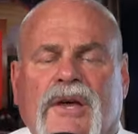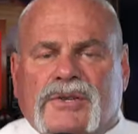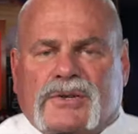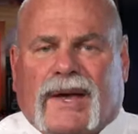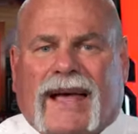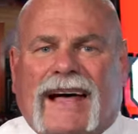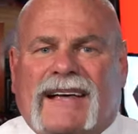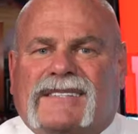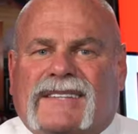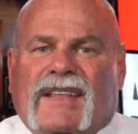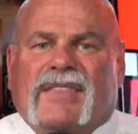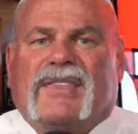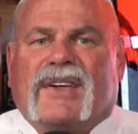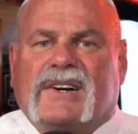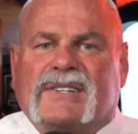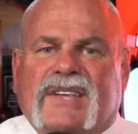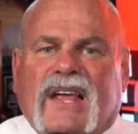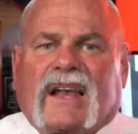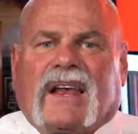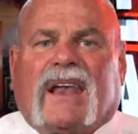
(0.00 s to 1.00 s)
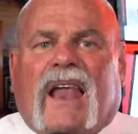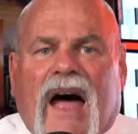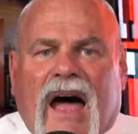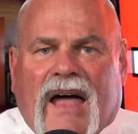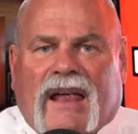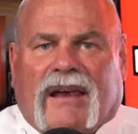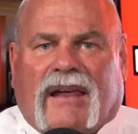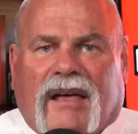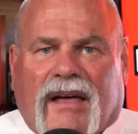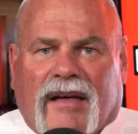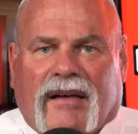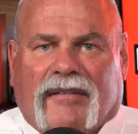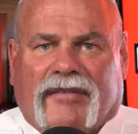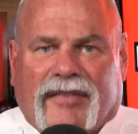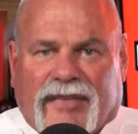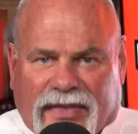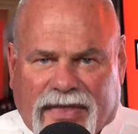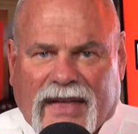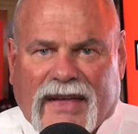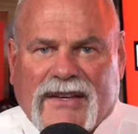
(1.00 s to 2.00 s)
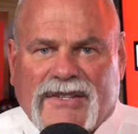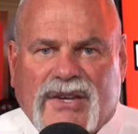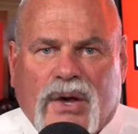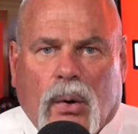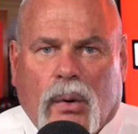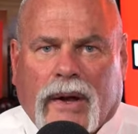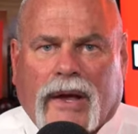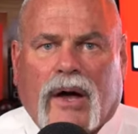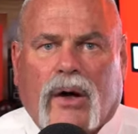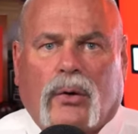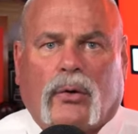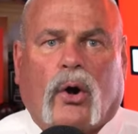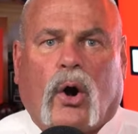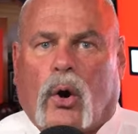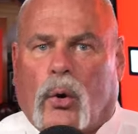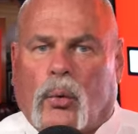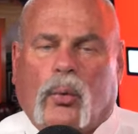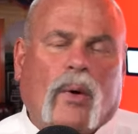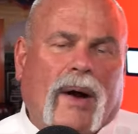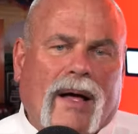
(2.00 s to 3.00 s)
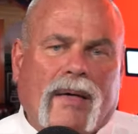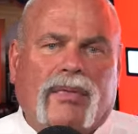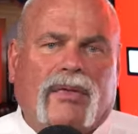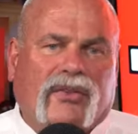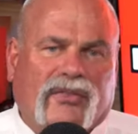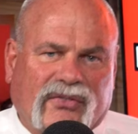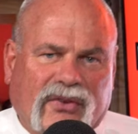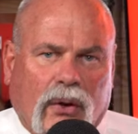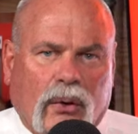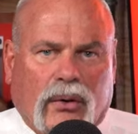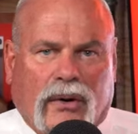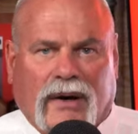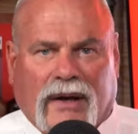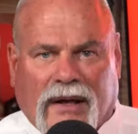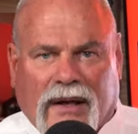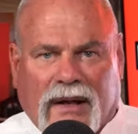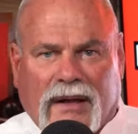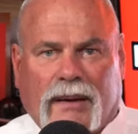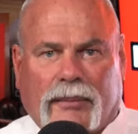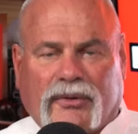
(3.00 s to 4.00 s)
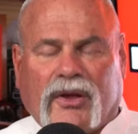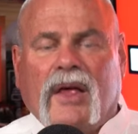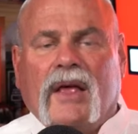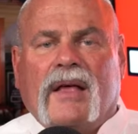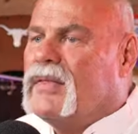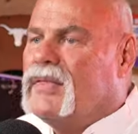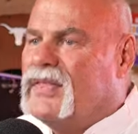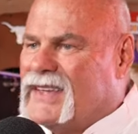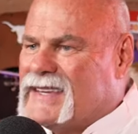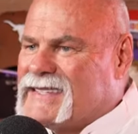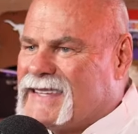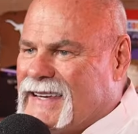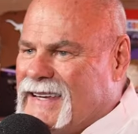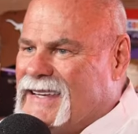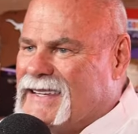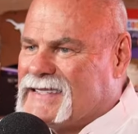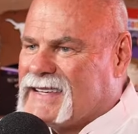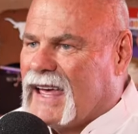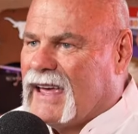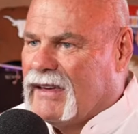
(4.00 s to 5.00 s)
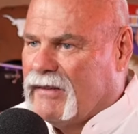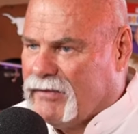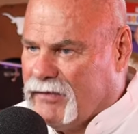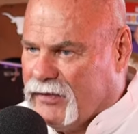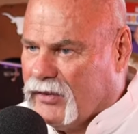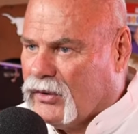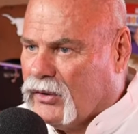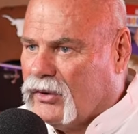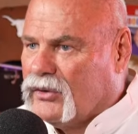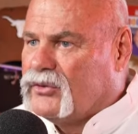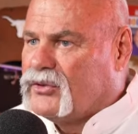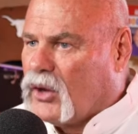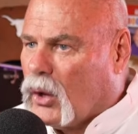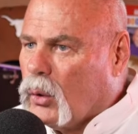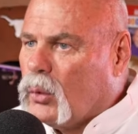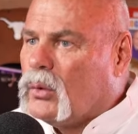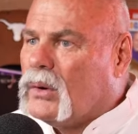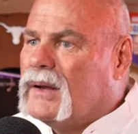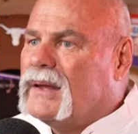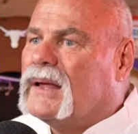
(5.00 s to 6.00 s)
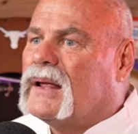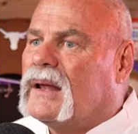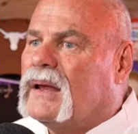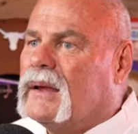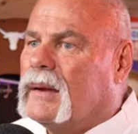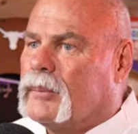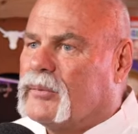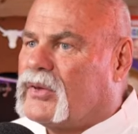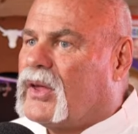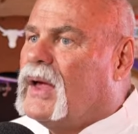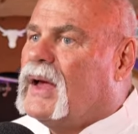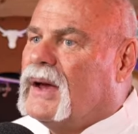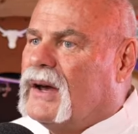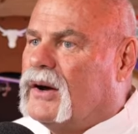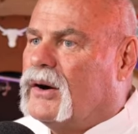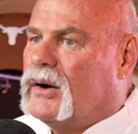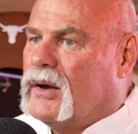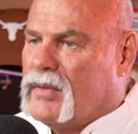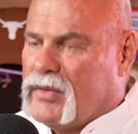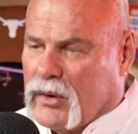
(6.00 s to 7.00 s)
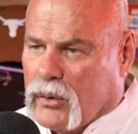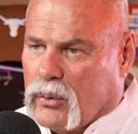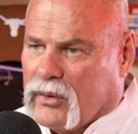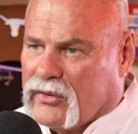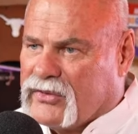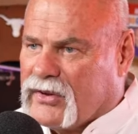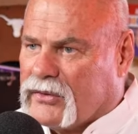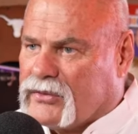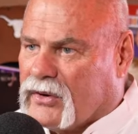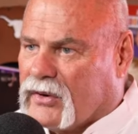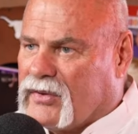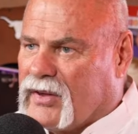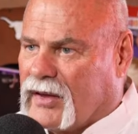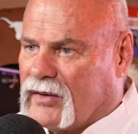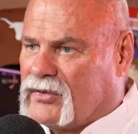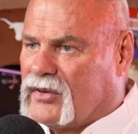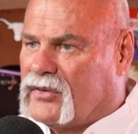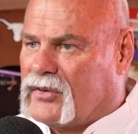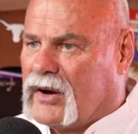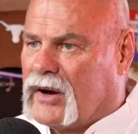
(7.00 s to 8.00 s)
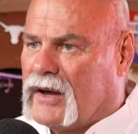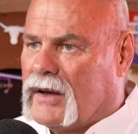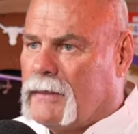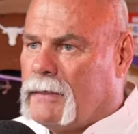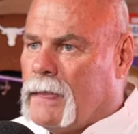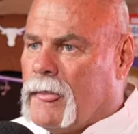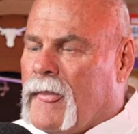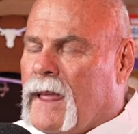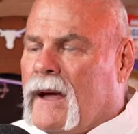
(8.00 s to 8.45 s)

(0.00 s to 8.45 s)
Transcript: So, guys, there's a lot of things going on around this solar eclipse. This is a full total eclipse here in the north central Texas area.